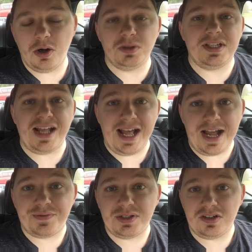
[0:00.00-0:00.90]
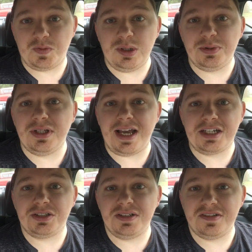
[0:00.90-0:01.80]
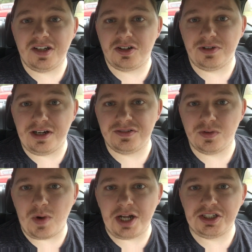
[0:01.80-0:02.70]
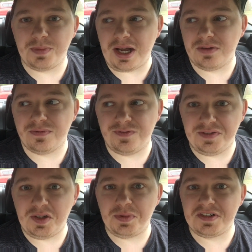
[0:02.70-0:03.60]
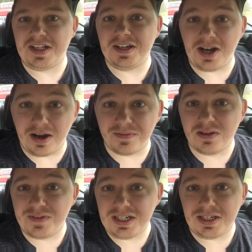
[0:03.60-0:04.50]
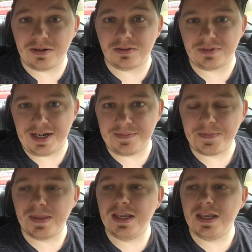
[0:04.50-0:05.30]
only half of those people actually stuck around to watch about 50% of the video, right?